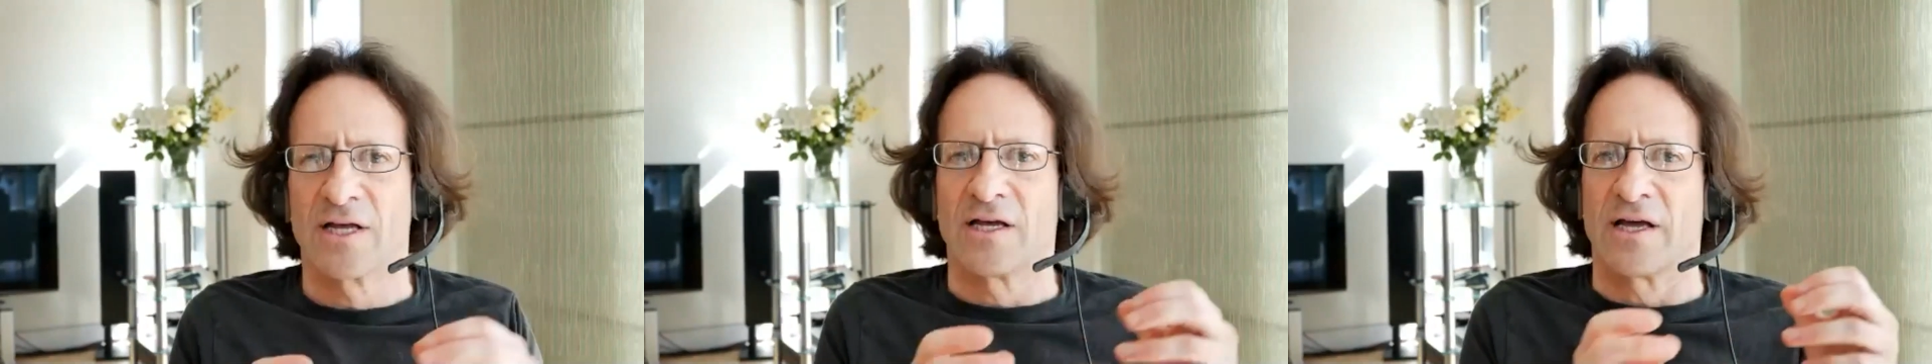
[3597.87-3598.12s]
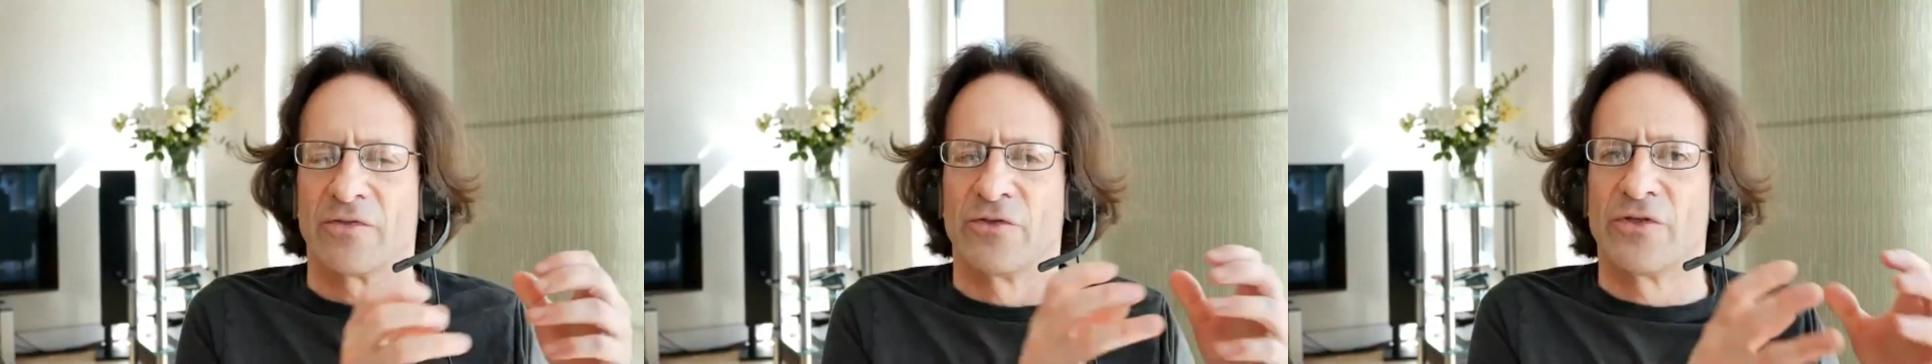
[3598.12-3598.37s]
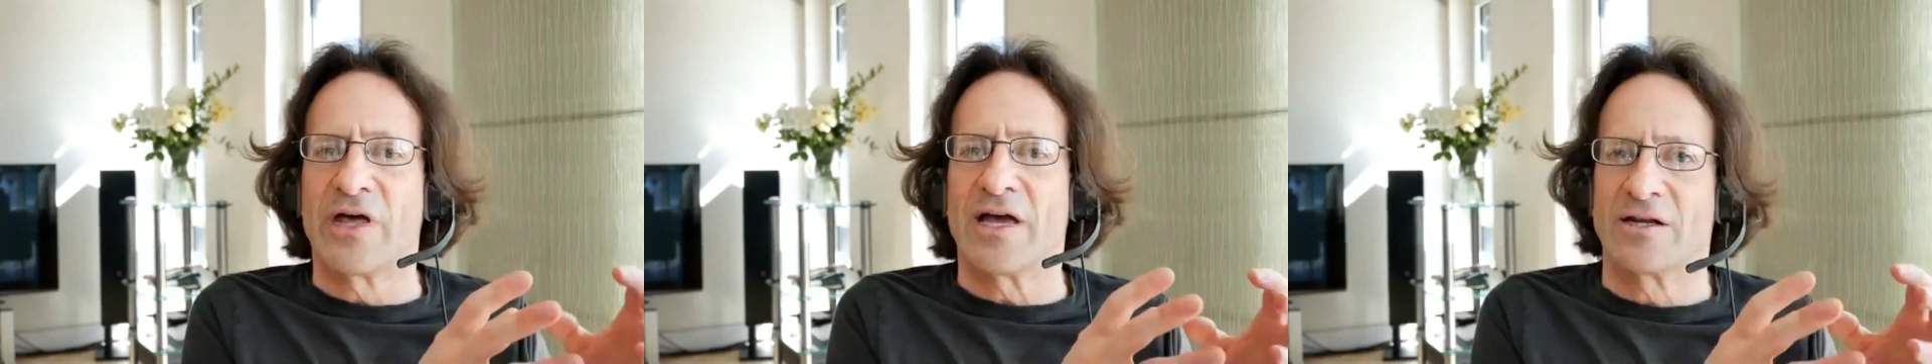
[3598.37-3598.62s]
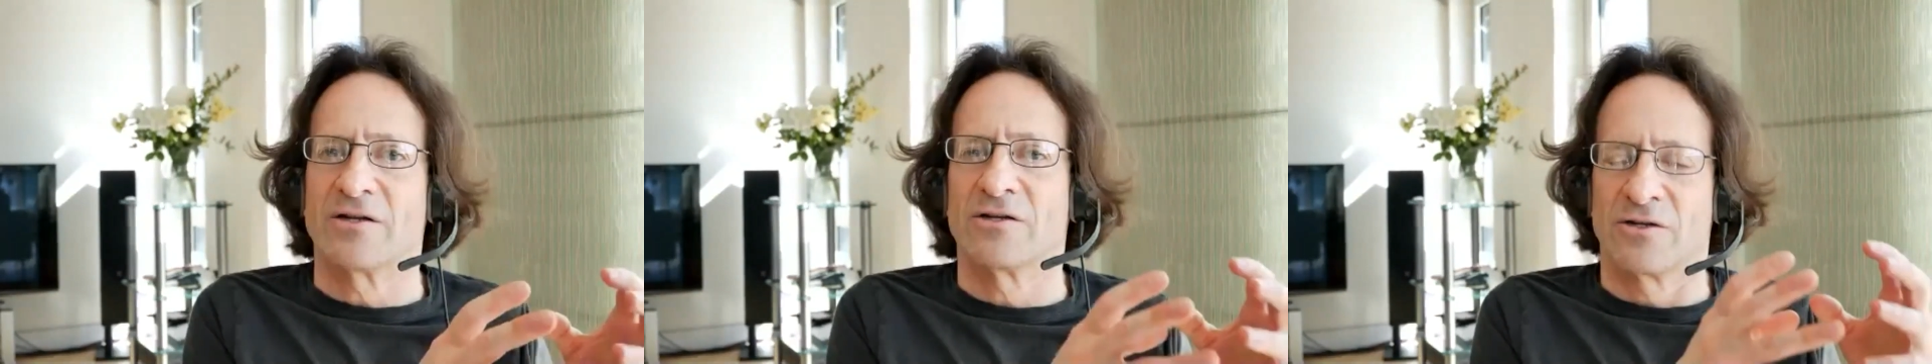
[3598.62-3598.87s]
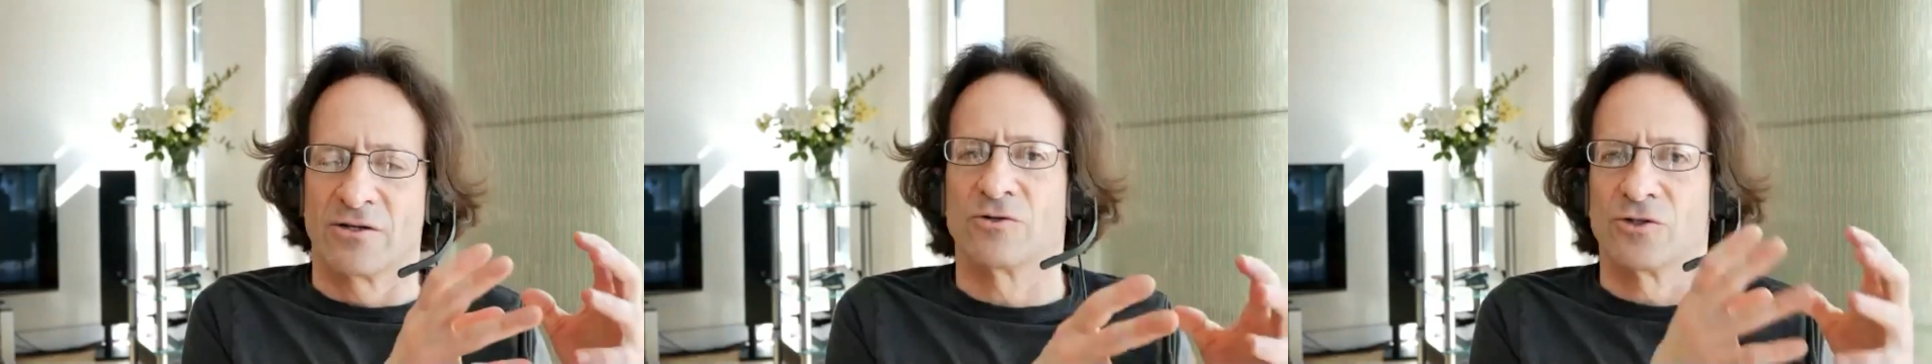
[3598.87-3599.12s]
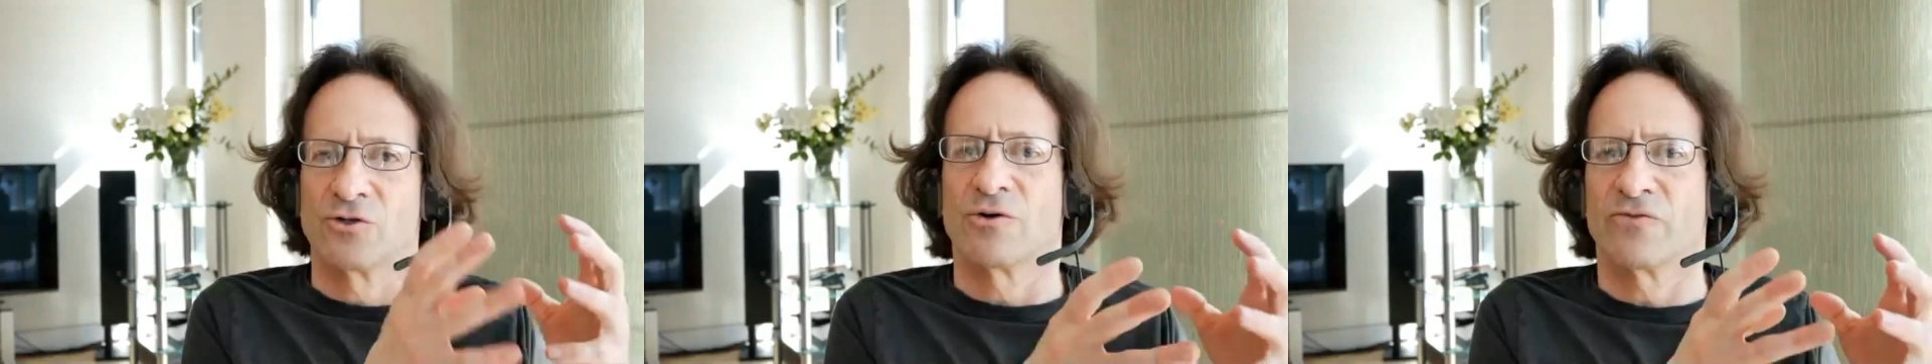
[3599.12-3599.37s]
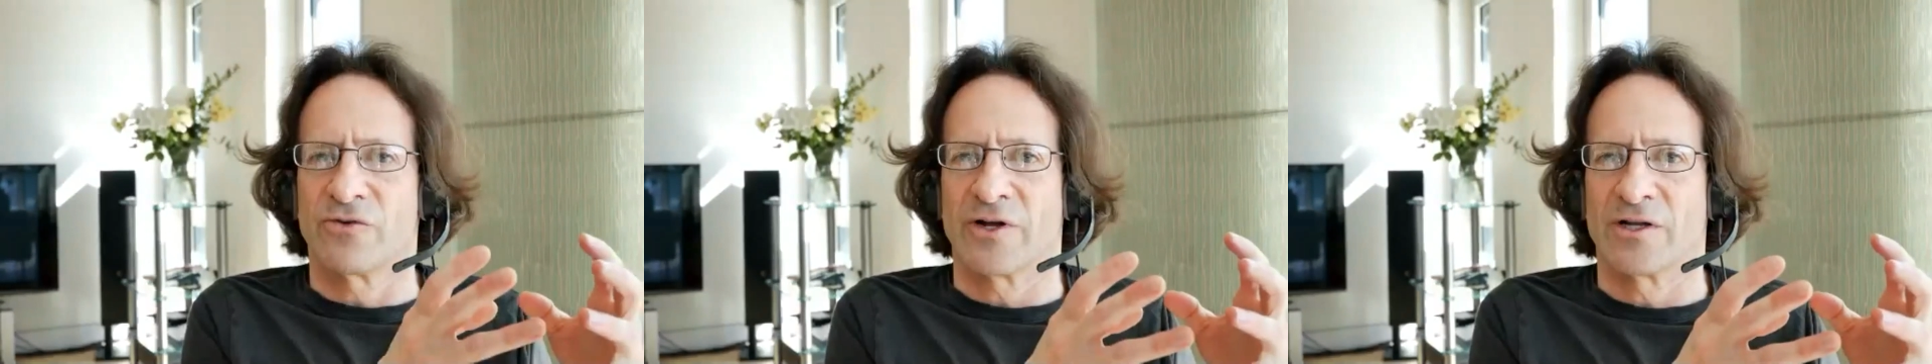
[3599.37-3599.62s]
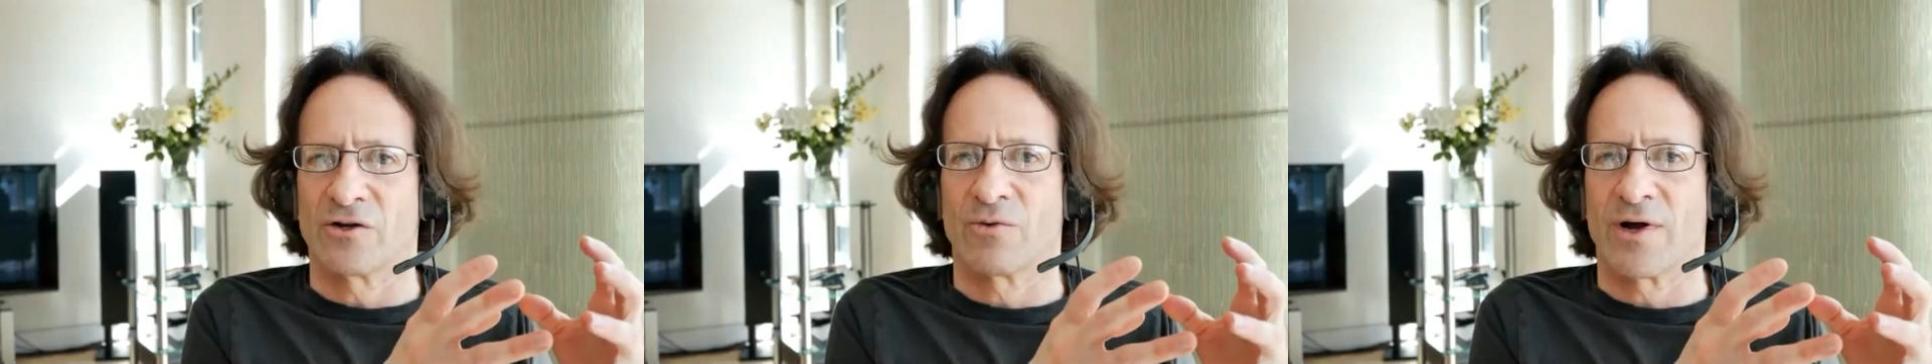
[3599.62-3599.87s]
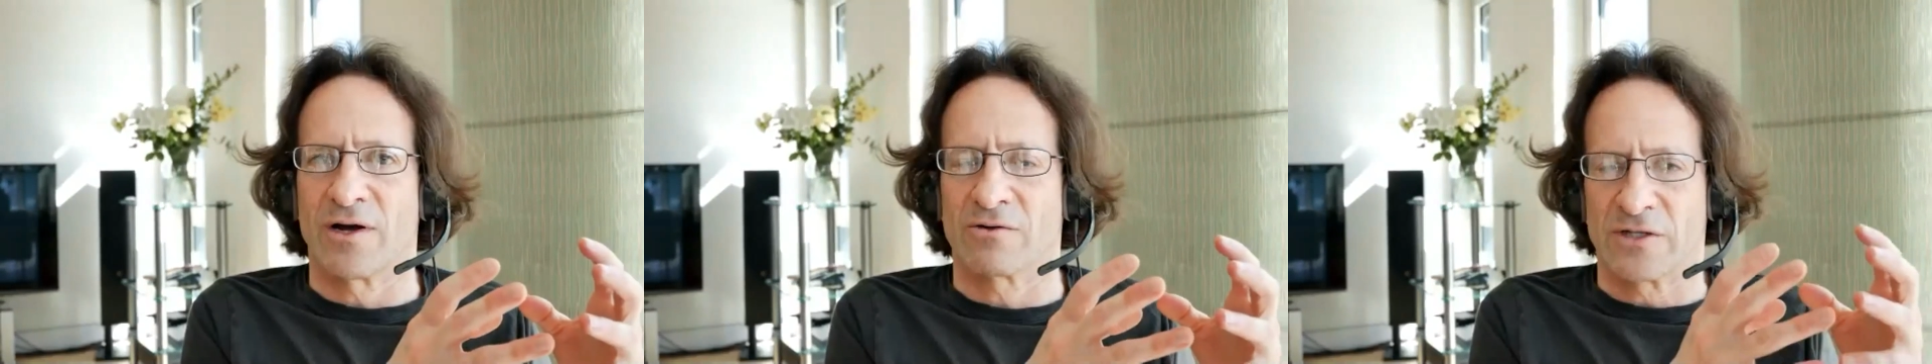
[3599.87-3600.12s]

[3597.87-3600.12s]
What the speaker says: and then you'll do a funding round